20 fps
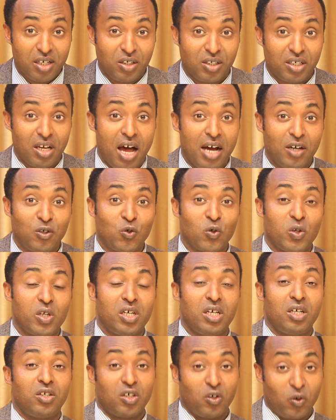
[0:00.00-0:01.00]
is
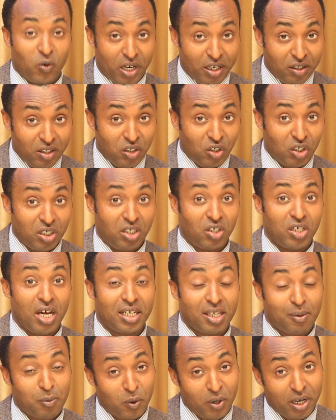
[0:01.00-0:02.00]
actually it's an organization, a
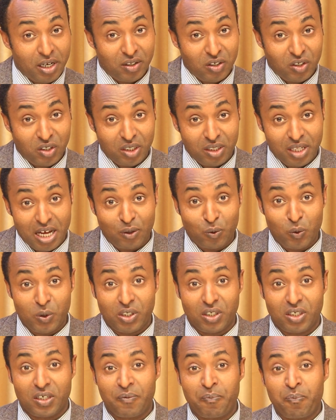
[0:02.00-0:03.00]
charitable organization that
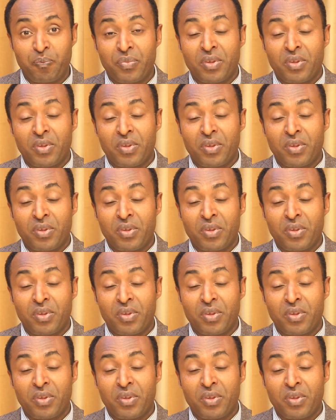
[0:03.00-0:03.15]
was